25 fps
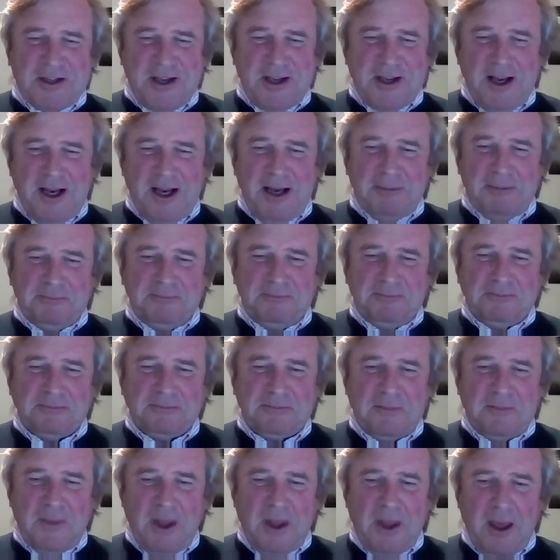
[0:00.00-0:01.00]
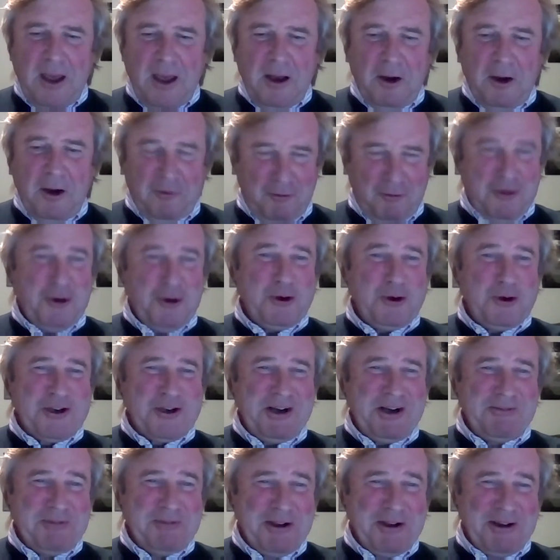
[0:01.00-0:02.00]
of course
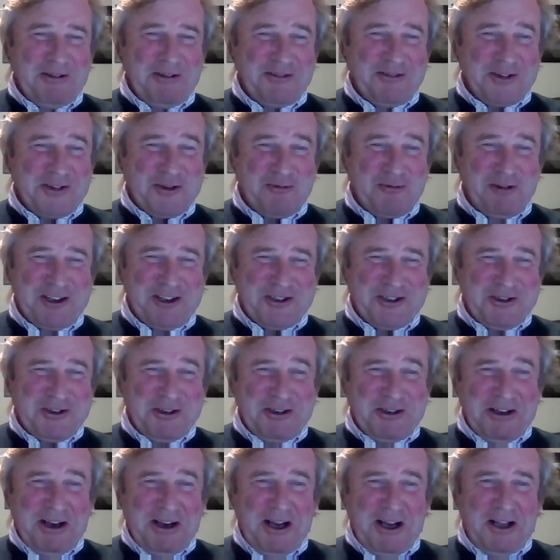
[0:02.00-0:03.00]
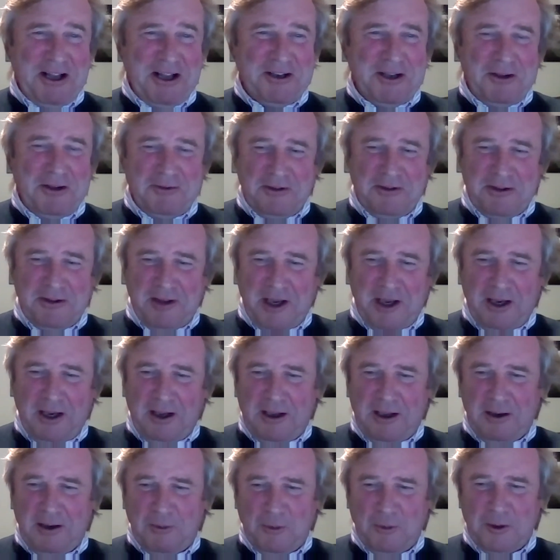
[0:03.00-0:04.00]
I'm nervous, Richard. I don't
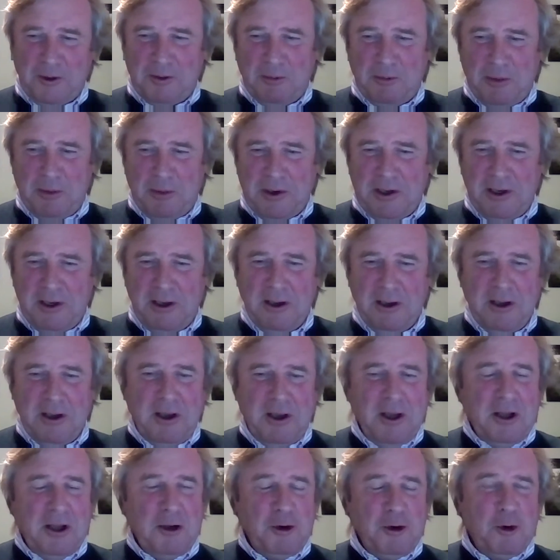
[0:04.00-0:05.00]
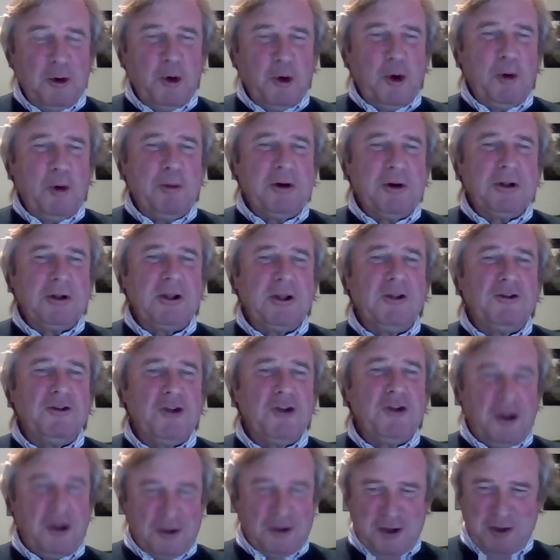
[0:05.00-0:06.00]
think it would be normal
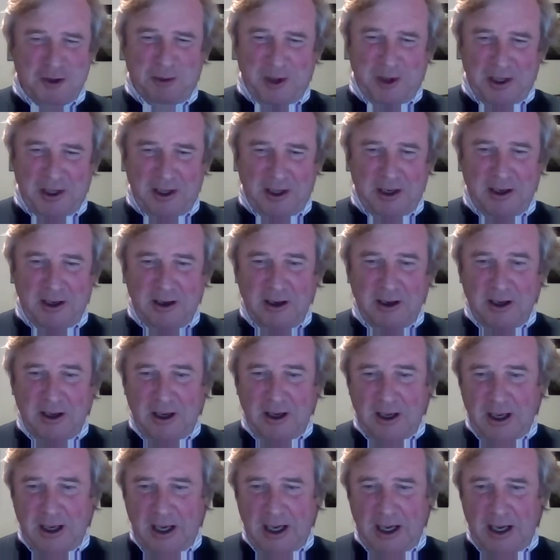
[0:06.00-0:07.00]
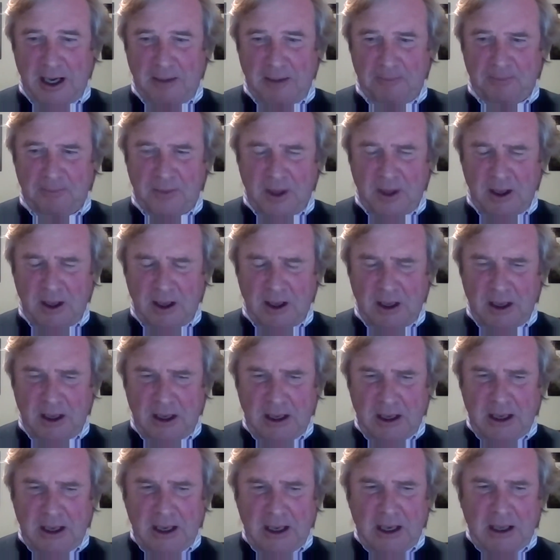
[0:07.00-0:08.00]
not to be. I
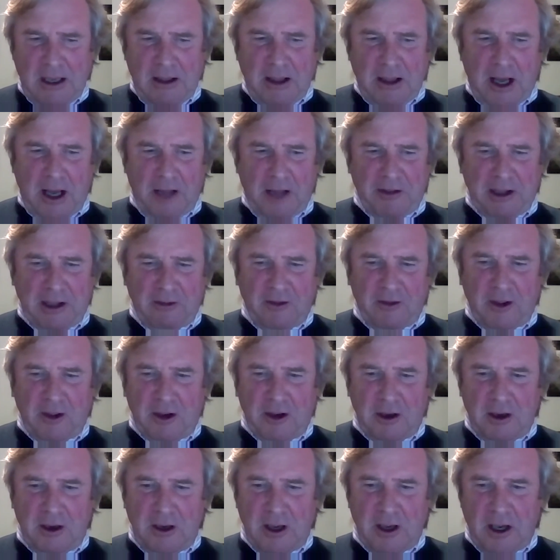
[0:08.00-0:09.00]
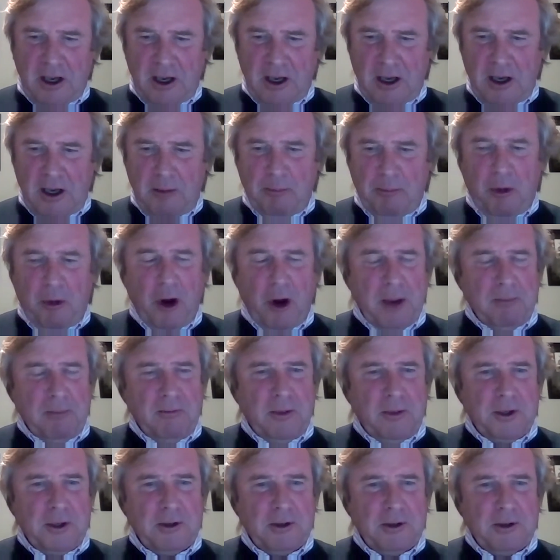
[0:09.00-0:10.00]
think the
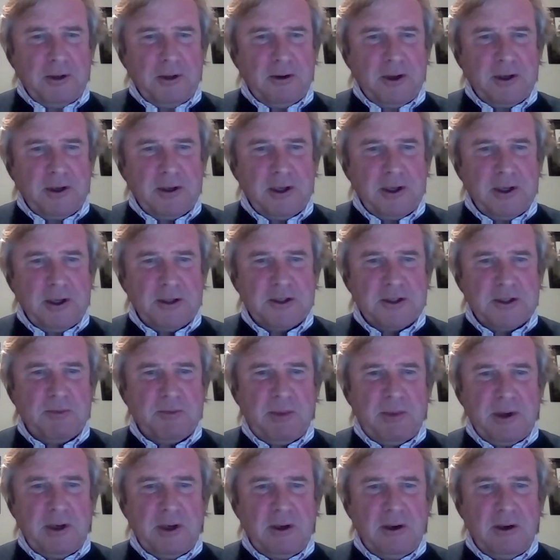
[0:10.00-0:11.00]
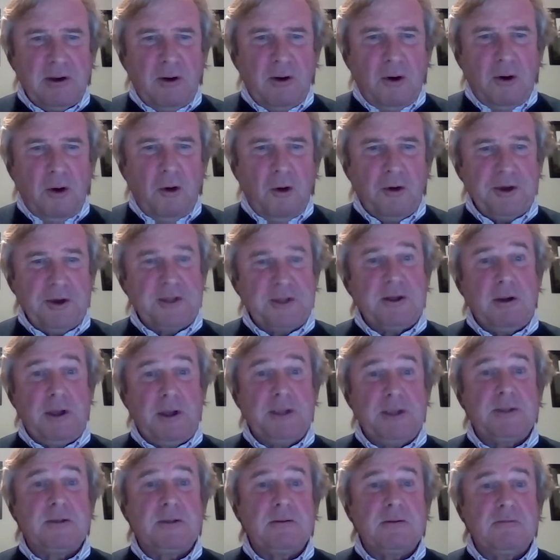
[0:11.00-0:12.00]
appointment that has been or
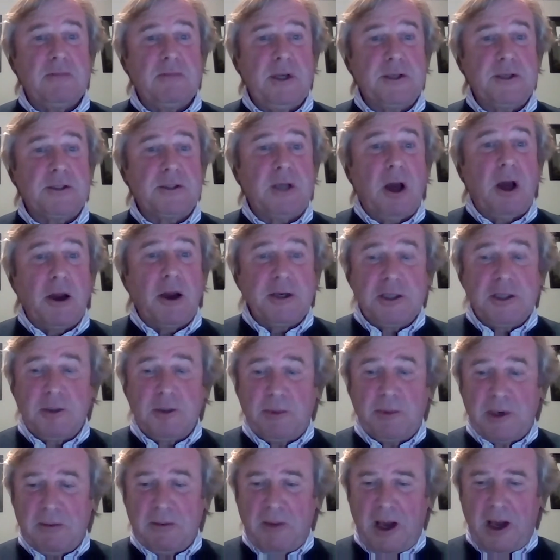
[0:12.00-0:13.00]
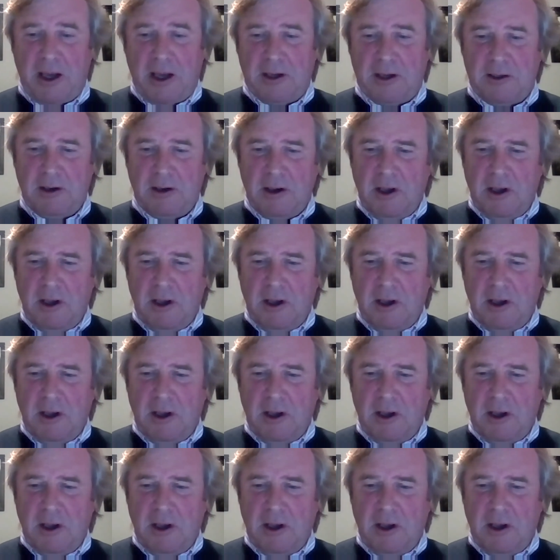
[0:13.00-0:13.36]
is going to be made